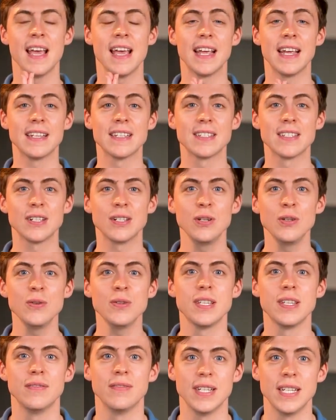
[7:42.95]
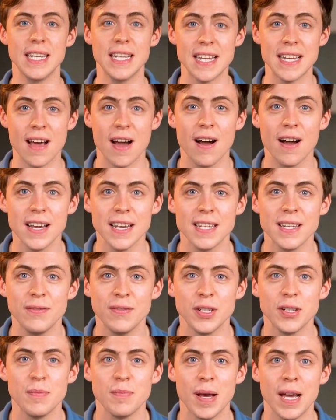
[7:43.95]
exclusively in high
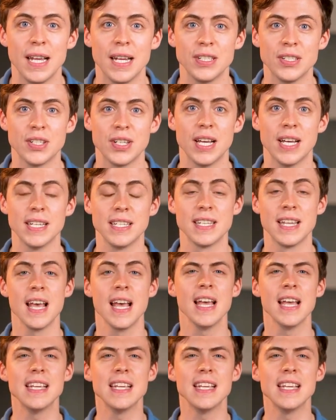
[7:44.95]
dividend paying shares